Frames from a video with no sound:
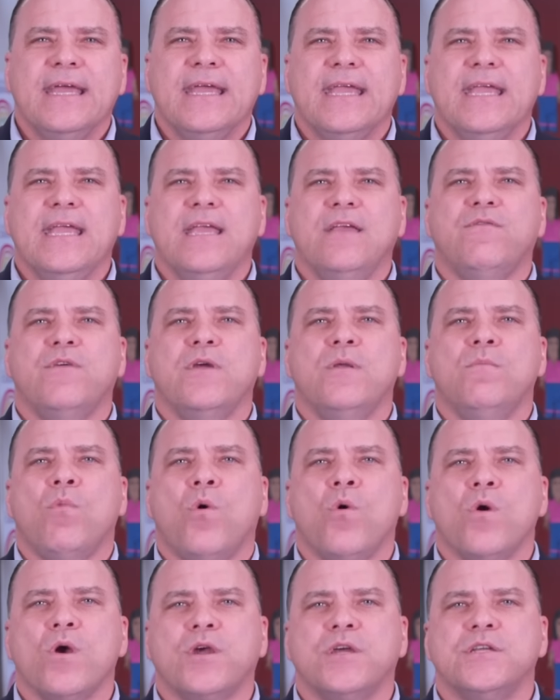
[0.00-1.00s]
Even
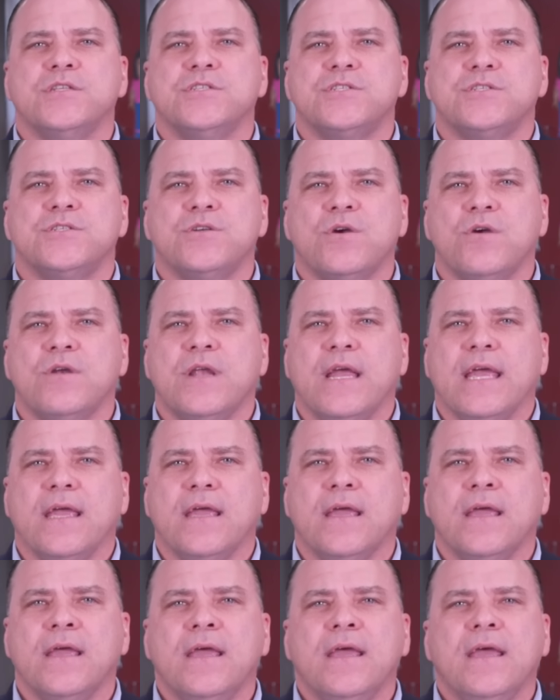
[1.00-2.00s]
more
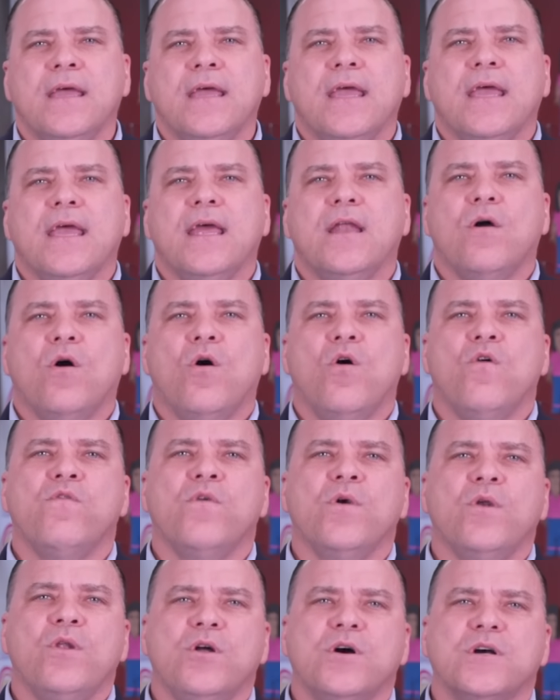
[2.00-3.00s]
concerning, it
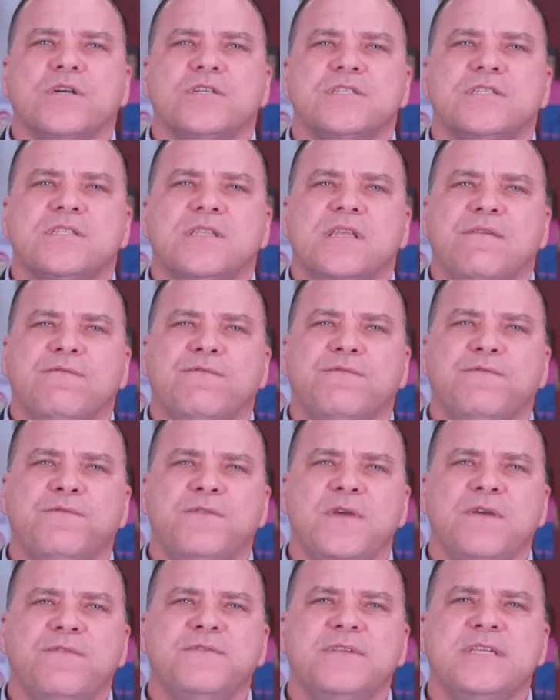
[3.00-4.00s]
overlooks the
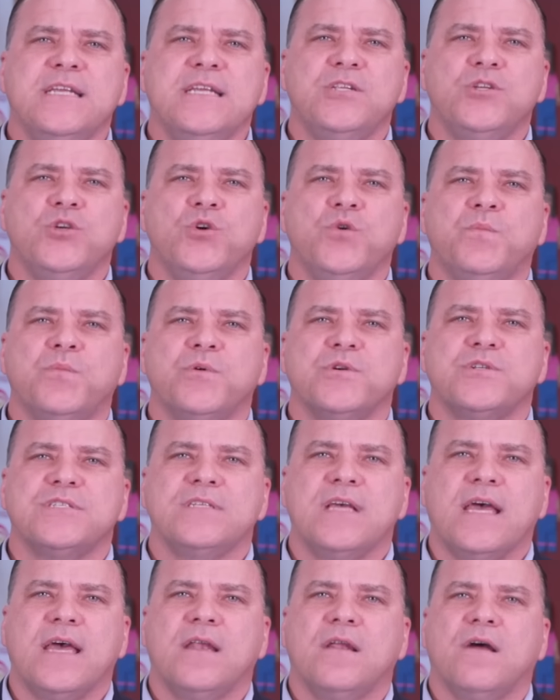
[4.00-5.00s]

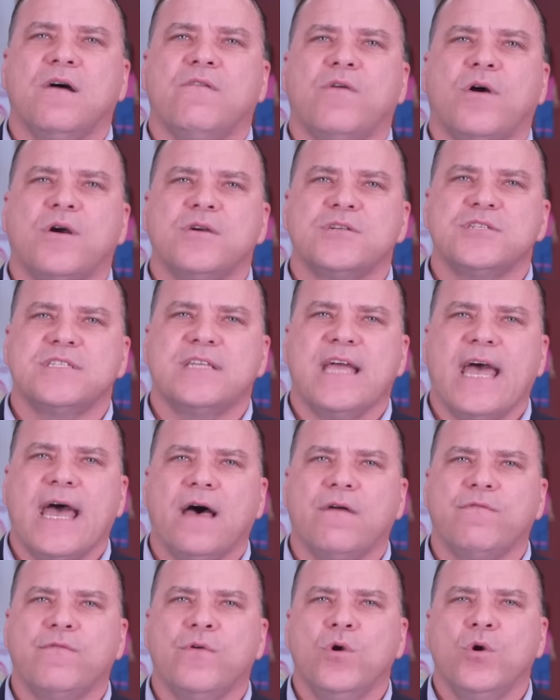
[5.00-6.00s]
52% of our
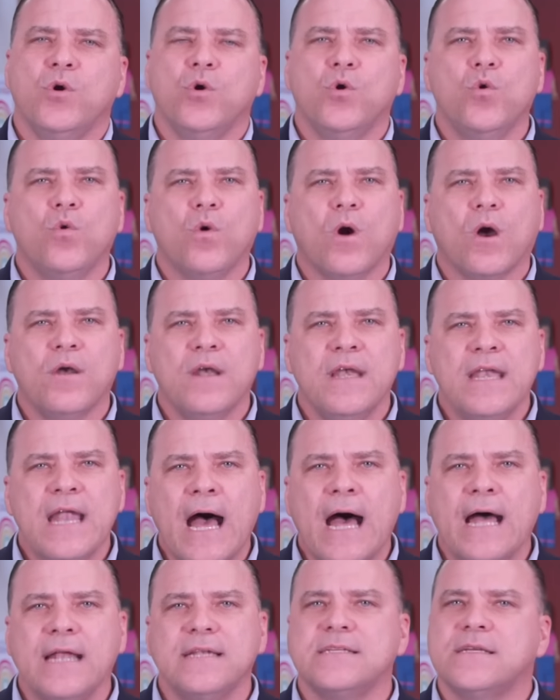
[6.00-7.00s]
staff who are
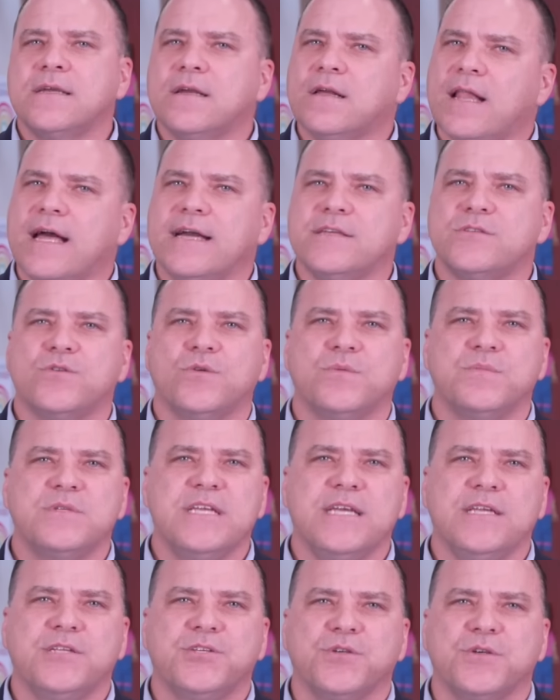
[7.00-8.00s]
not classroom
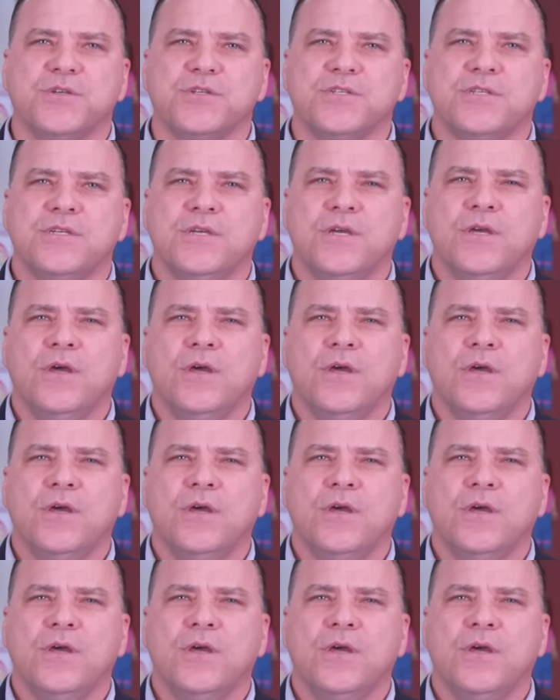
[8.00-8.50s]
teachers.